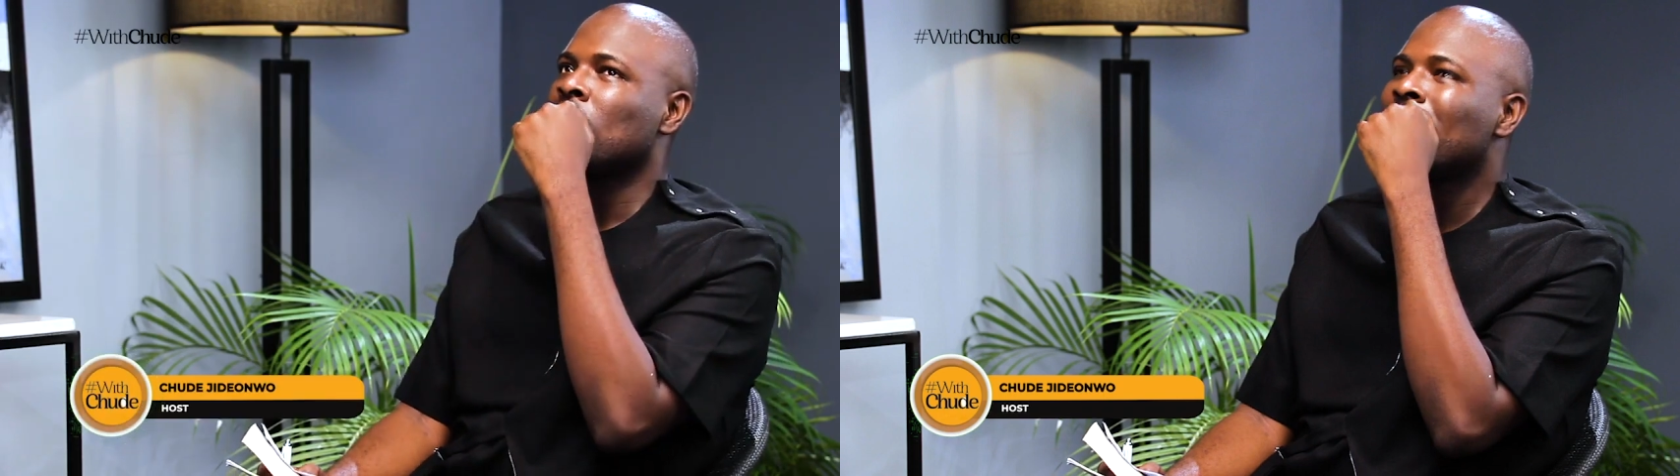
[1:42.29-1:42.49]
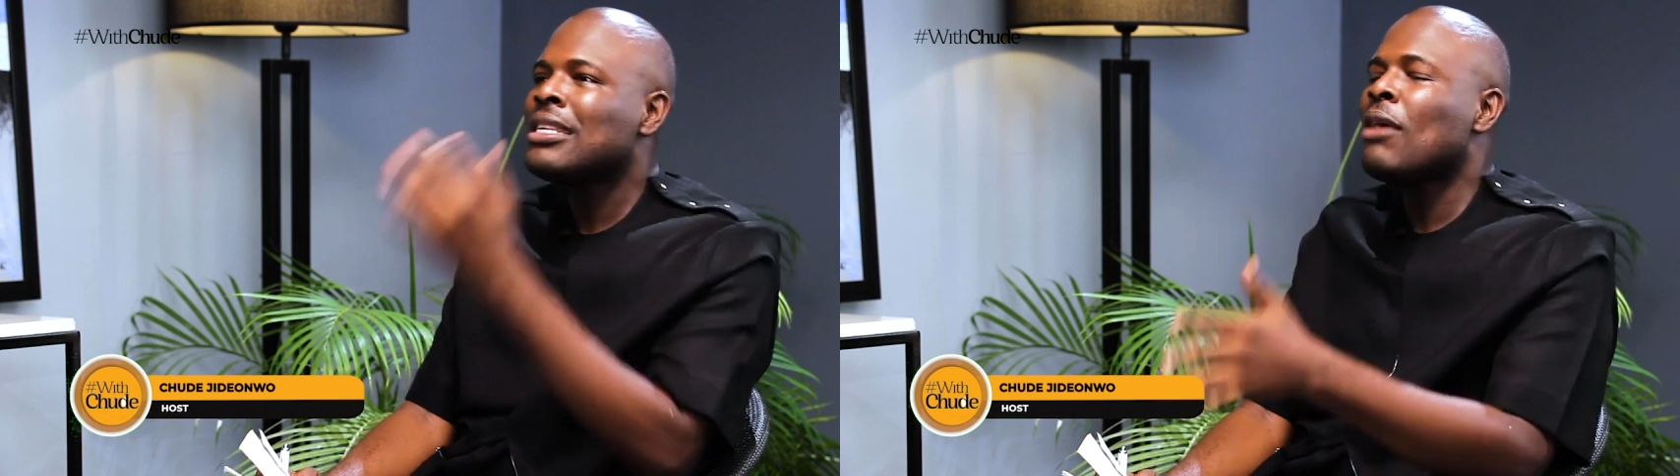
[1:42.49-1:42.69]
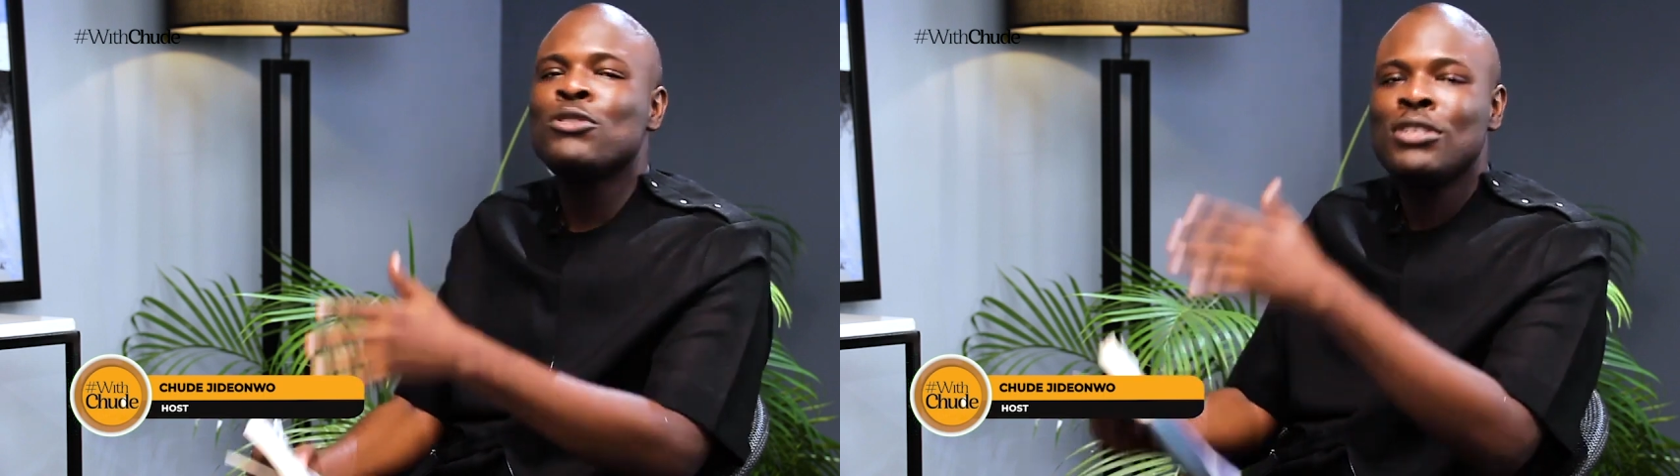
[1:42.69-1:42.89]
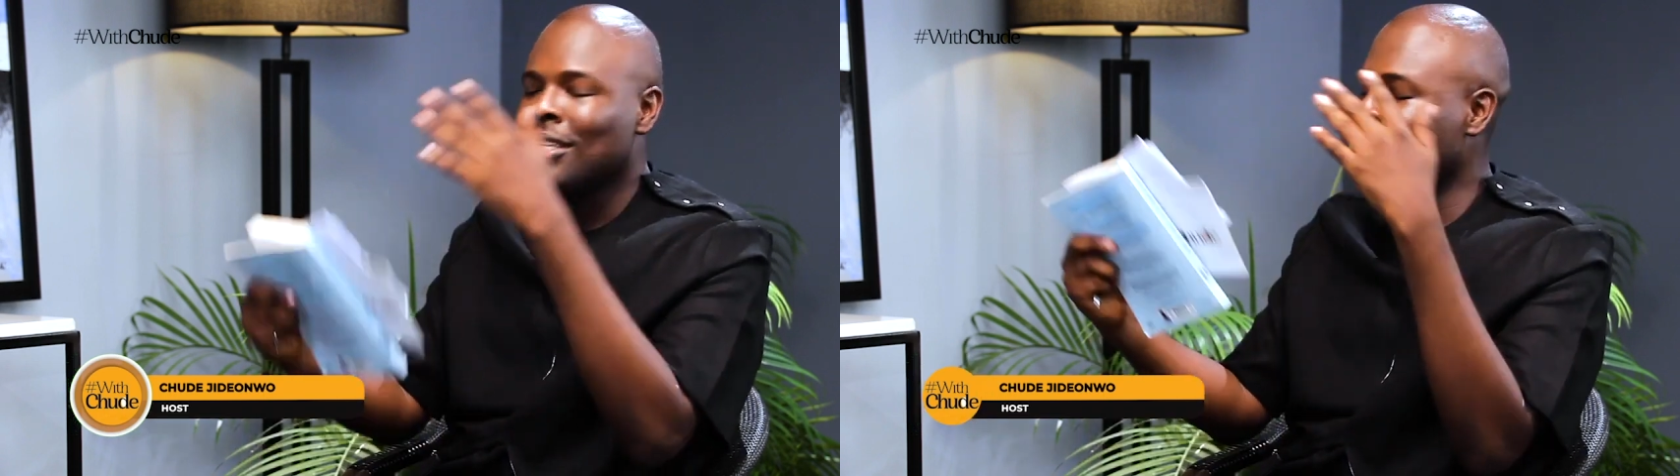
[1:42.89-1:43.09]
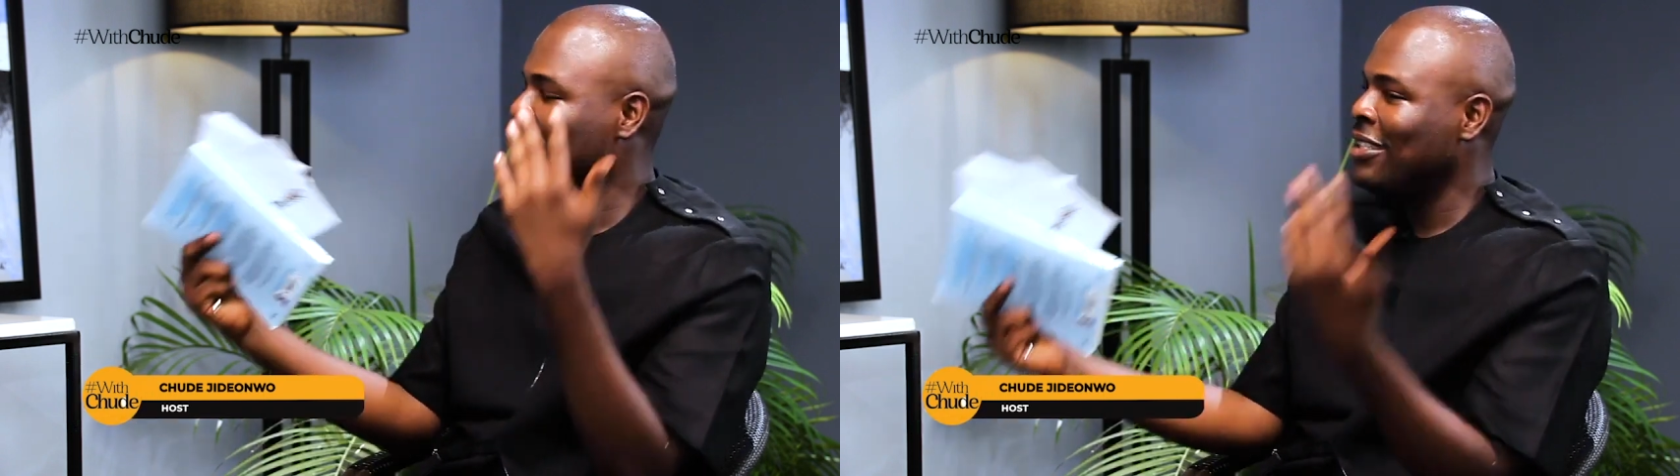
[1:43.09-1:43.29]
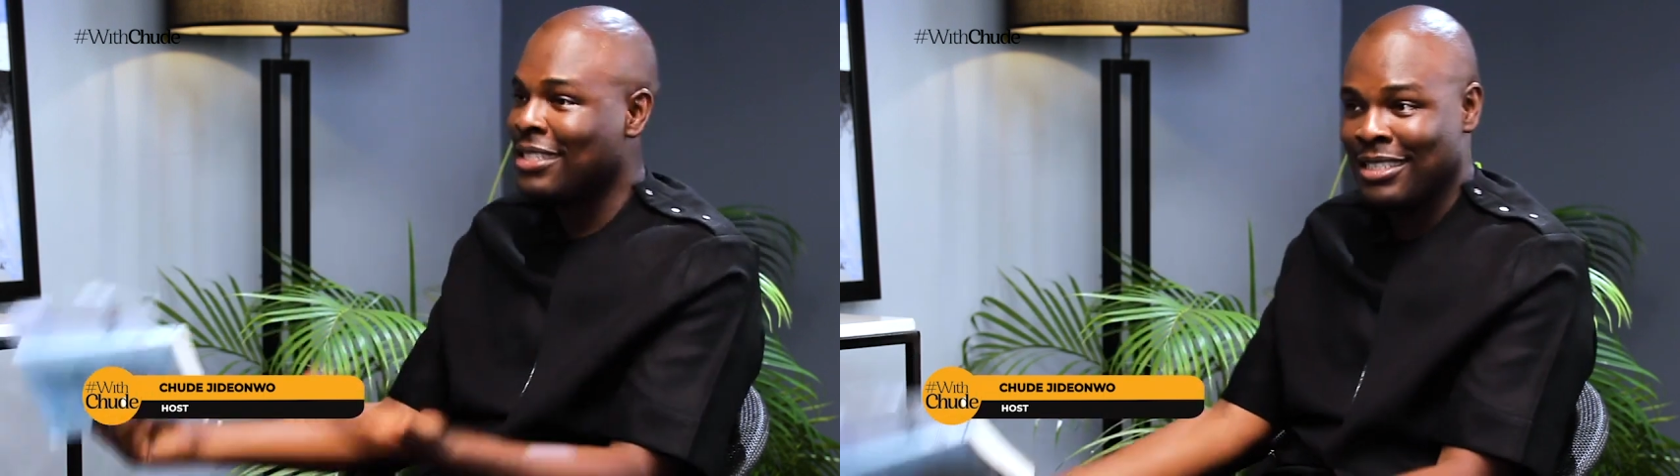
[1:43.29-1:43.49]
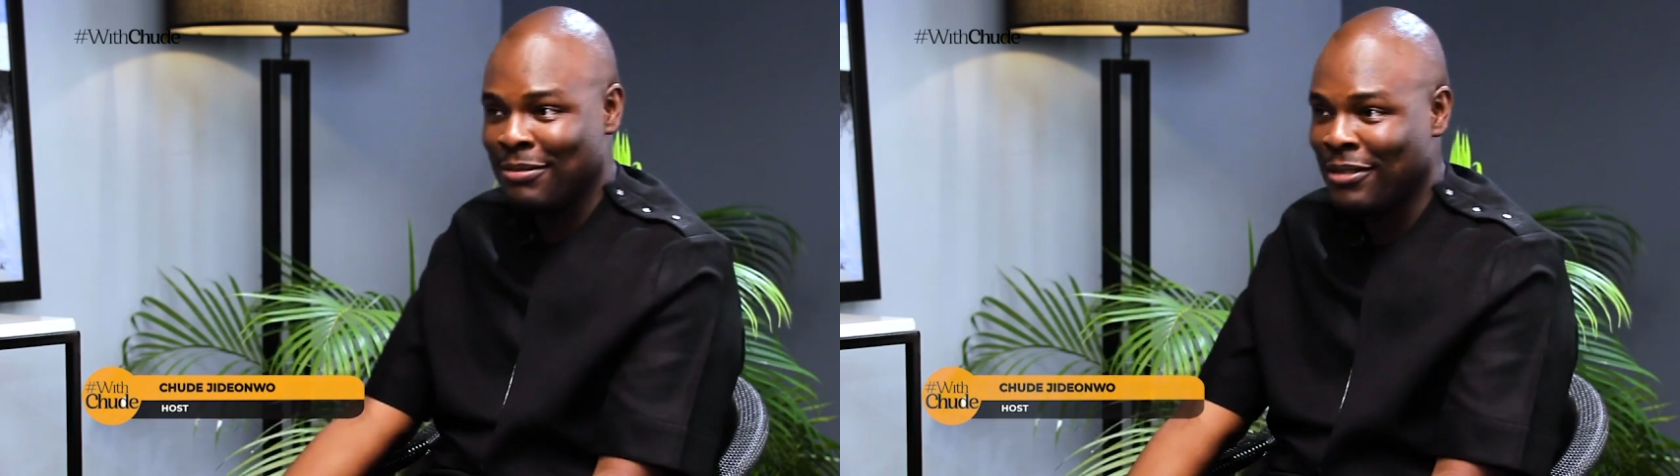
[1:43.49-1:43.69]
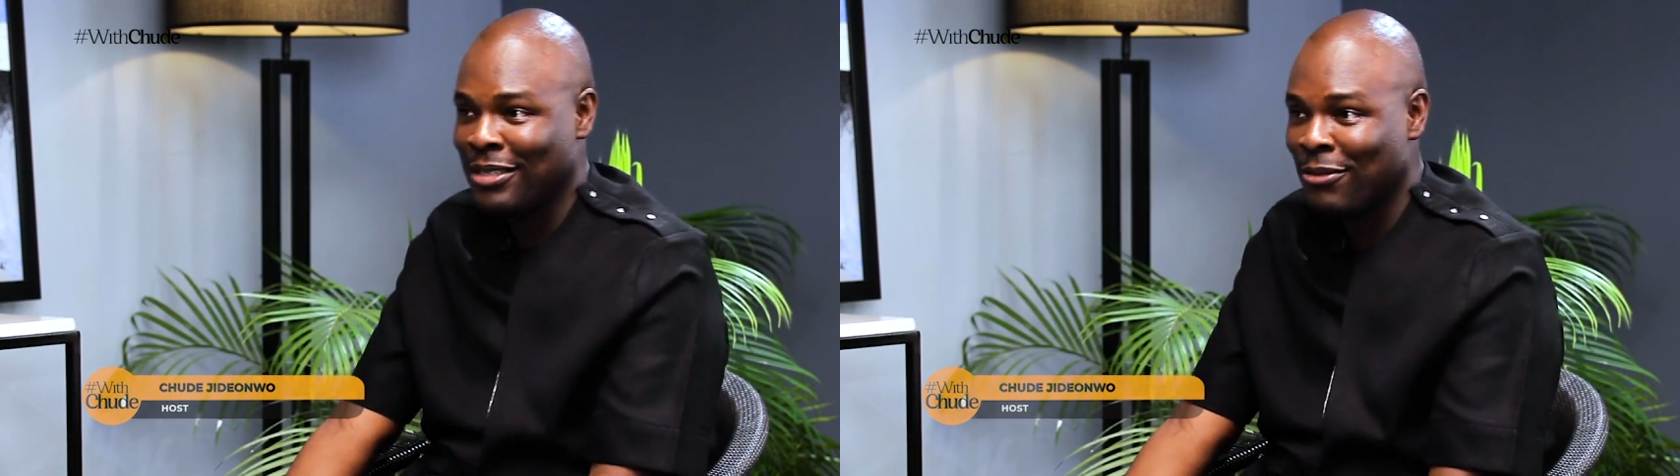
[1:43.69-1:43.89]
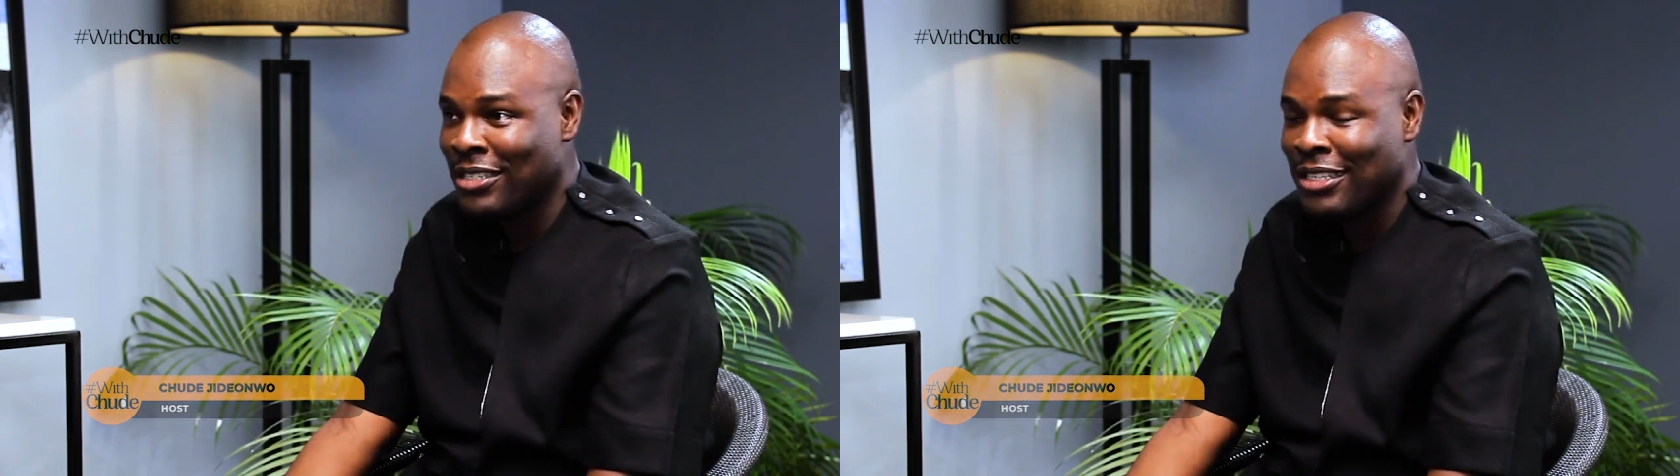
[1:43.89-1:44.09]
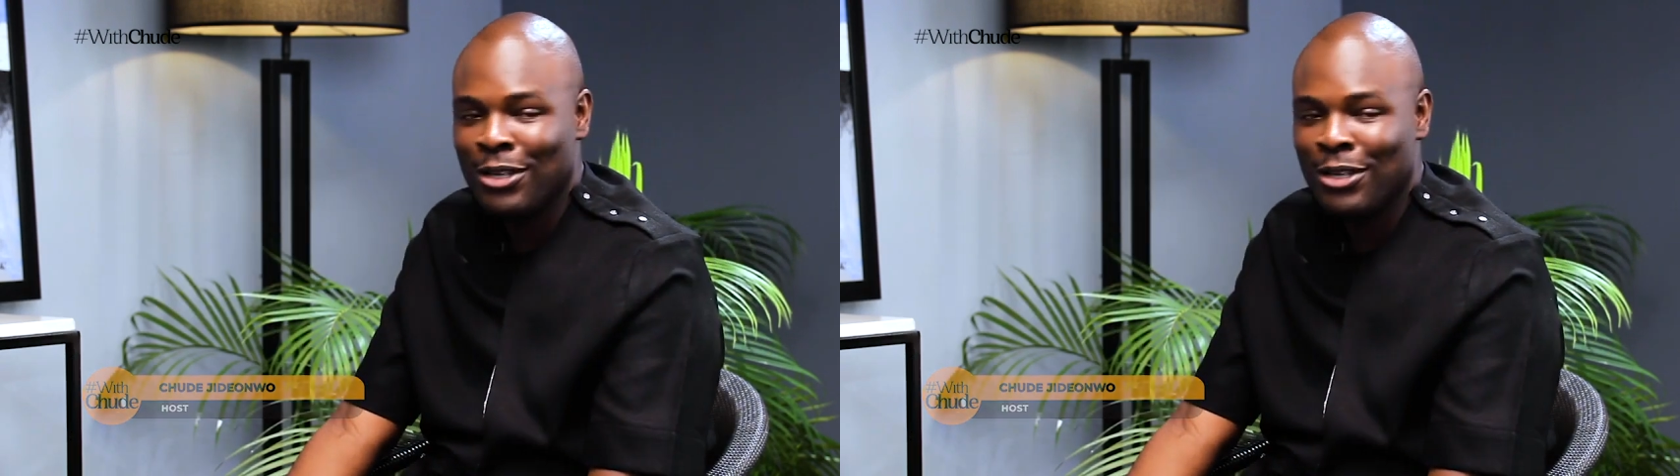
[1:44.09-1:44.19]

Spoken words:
in